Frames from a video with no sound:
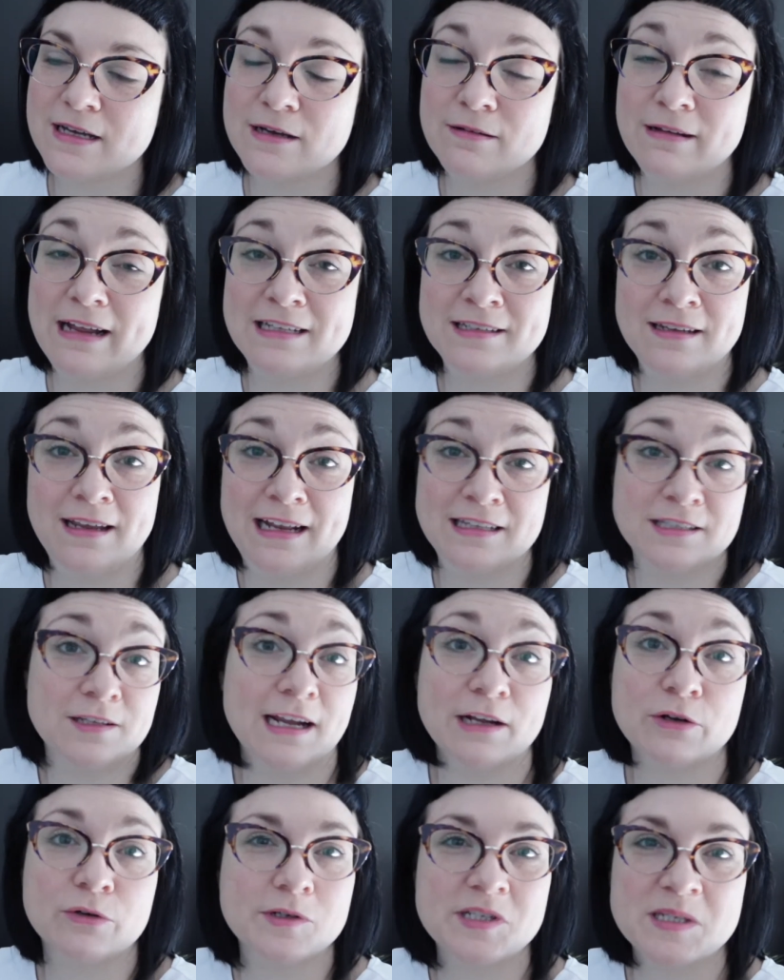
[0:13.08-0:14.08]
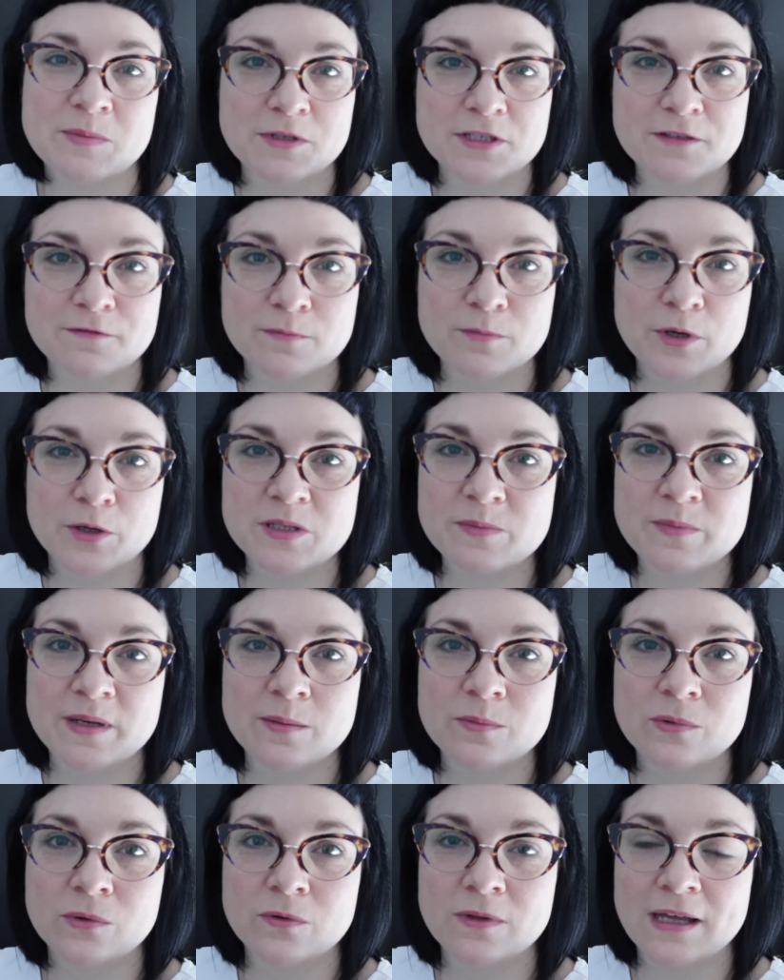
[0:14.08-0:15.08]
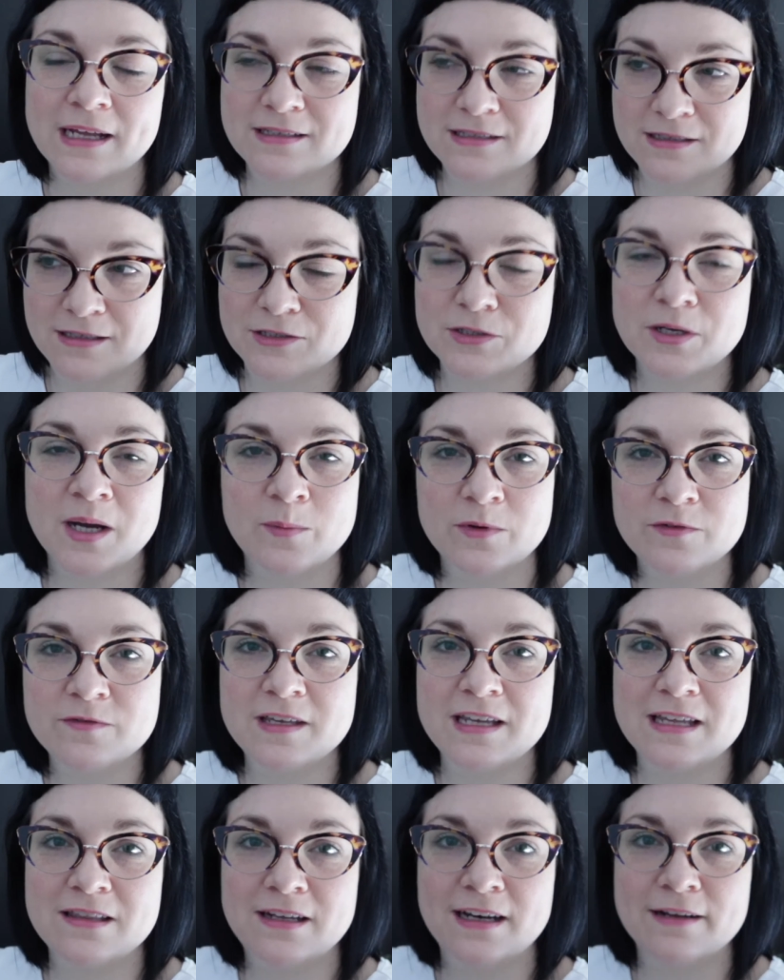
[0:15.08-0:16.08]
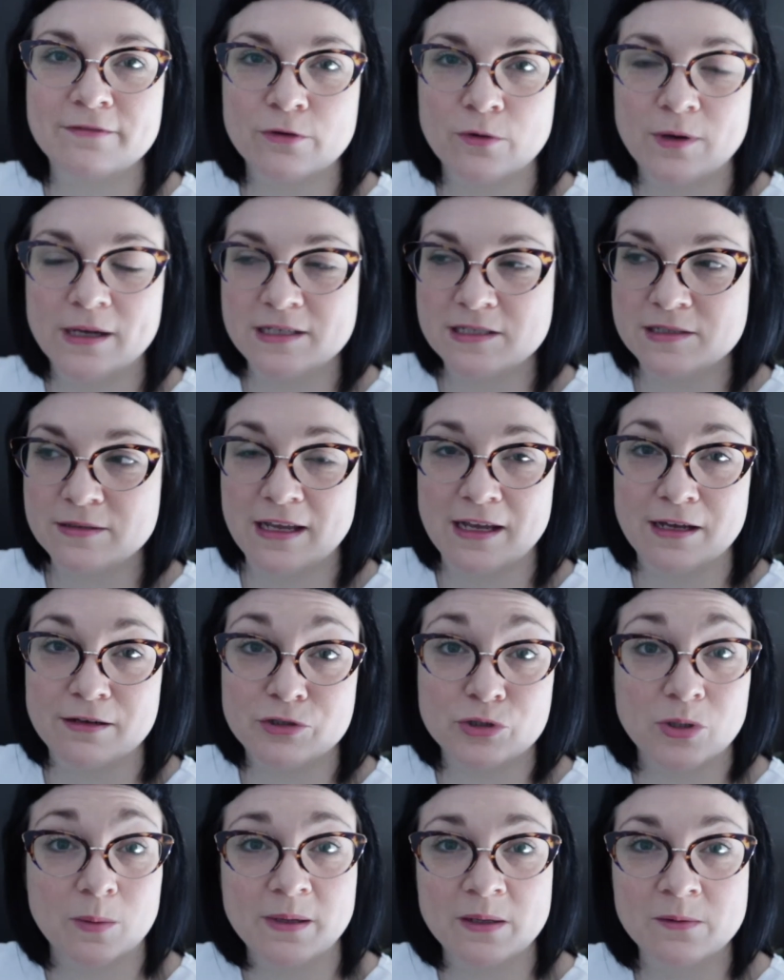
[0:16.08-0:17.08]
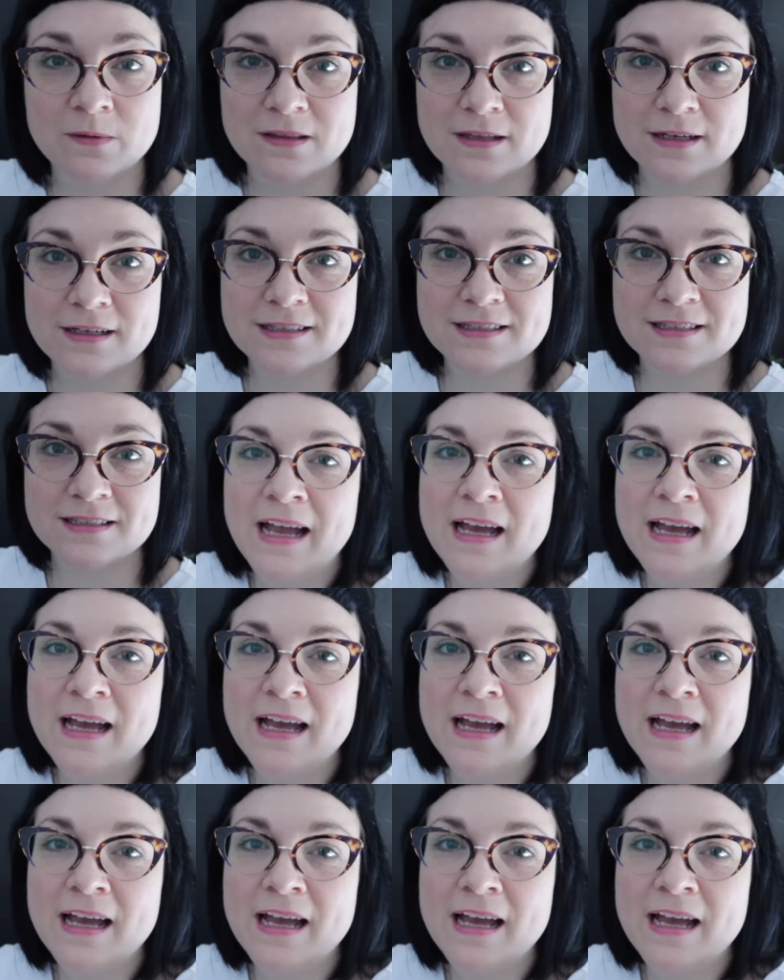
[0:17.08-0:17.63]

it's like Christmas for most people. That's the time of year that everyone's shopping with us.